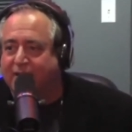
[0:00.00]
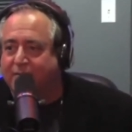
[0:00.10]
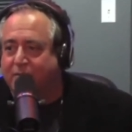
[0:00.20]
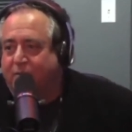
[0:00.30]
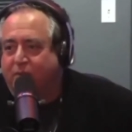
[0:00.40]

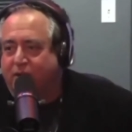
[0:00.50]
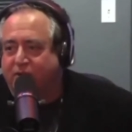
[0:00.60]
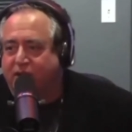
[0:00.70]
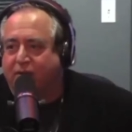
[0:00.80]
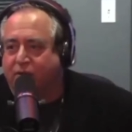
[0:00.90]
Marlon
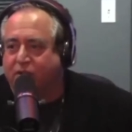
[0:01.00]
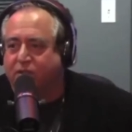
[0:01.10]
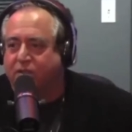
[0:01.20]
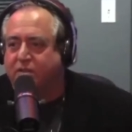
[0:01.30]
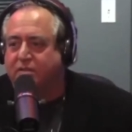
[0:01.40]
Brando's
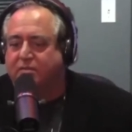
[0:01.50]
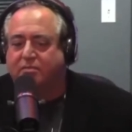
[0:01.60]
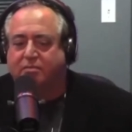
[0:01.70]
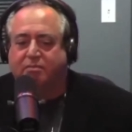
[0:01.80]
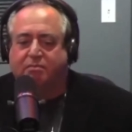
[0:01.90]
Irish
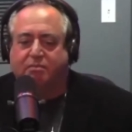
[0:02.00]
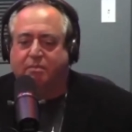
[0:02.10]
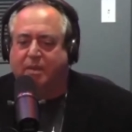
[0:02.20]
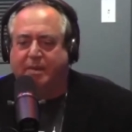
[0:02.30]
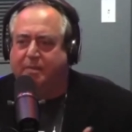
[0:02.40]

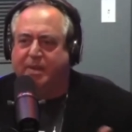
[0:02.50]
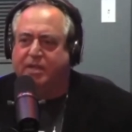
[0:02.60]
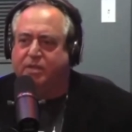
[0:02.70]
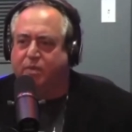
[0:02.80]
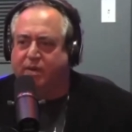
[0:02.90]
maybe
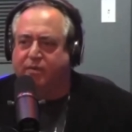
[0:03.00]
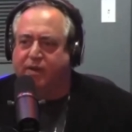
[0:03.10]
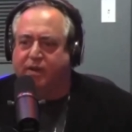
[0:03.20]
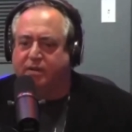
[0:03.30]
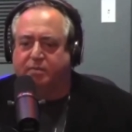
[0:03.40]
mixed whatever
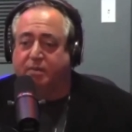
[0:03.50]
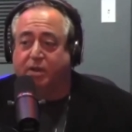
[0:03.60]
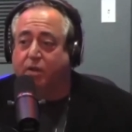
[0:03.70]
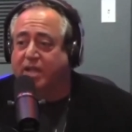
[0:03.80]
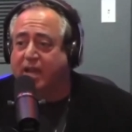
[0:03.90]
he is, but
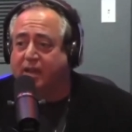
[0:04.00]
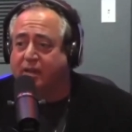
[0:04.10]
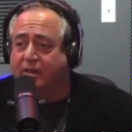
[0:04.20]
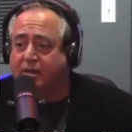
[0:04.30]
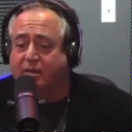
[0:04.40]
no
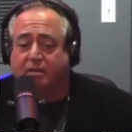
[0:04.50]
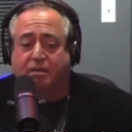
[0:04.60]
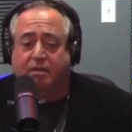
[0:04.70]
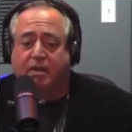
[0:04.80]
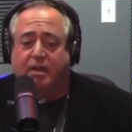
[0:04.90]
Italian.
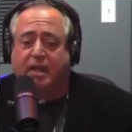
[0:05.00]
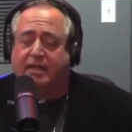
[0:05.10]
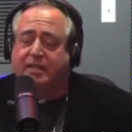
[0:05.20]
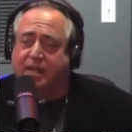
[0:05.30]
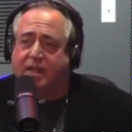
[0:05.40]
I
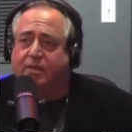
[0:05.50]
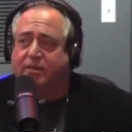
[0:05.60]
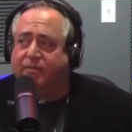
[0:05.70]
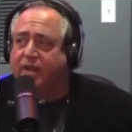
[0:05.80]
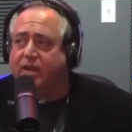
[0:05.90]
said, you know
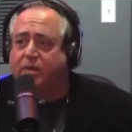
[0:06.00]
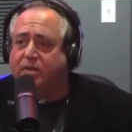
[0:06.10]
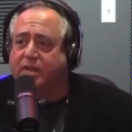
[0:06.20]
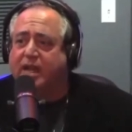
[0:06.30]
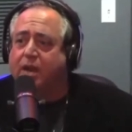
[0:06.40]
what? Viggo
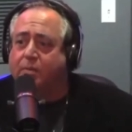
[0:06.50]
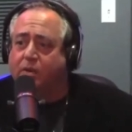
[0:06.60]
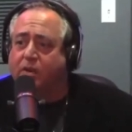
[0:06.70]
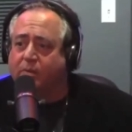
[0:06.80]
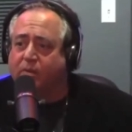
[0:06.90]
is like all
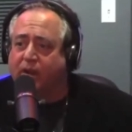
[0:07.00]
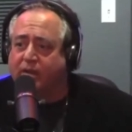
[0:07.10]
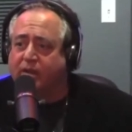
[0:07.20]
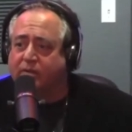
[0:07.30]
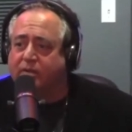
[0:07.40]
Marlon
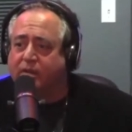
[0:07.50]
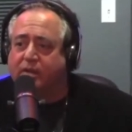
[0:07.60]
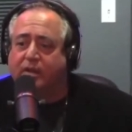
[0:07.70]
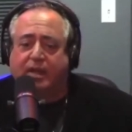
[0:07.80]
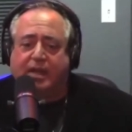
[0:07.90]
Brando.
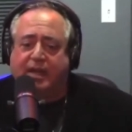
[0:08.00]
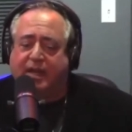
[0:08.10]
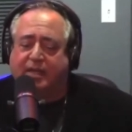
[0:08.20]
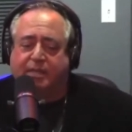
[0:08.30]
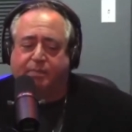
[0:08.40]

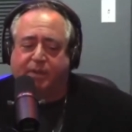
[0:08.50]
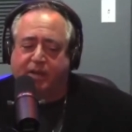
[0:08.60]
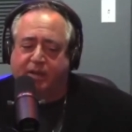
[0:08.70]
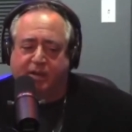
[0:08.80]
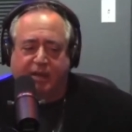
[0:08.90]
And I said,
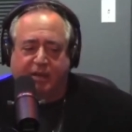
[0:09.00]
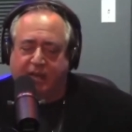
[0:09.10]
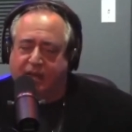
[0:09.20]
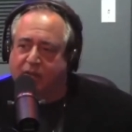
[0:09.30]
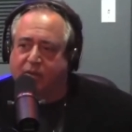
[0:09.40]
Pete, I
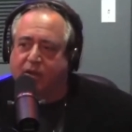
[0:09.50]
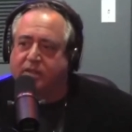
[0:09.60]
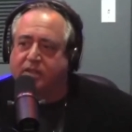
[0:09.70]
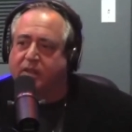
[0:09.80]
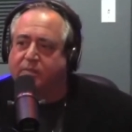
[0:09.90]
think you're
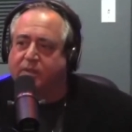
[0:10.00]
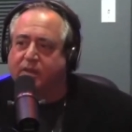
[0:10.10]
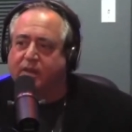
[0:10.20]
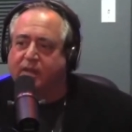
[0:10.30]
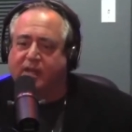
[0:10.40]
to
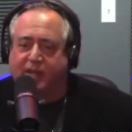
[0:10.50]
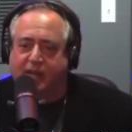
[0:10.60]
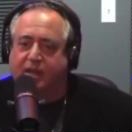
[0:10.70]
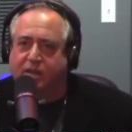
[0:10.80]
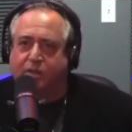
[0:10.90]
something. I think
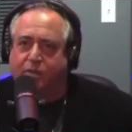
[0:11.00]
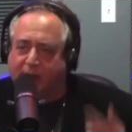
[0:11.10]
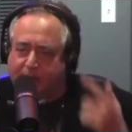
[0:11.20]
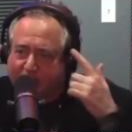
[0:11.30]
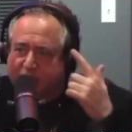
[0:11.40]
he can do it.
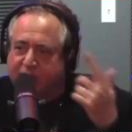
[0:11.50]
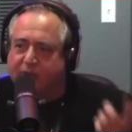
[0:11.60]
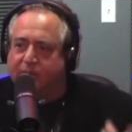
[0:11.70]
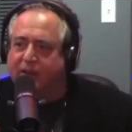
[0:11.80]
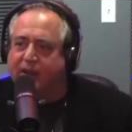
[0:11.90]
I pictured
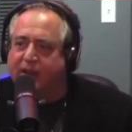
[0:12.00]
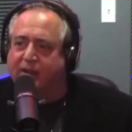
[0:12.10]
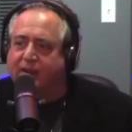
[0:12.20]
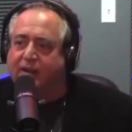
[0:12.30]
it in my head.